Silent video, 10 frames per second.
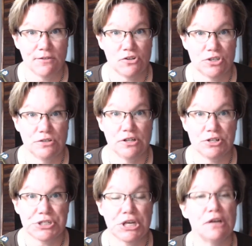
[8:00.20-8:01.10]
you 2
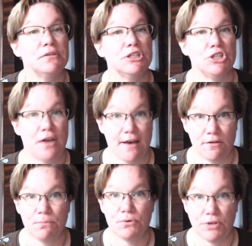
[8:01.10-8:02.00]
years ago that you
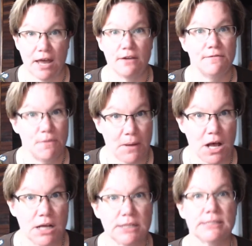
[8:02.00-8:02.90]
haven't pulled out of the
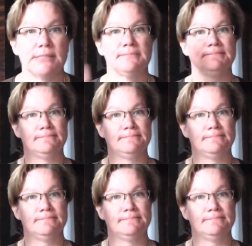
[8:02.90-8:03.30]
box.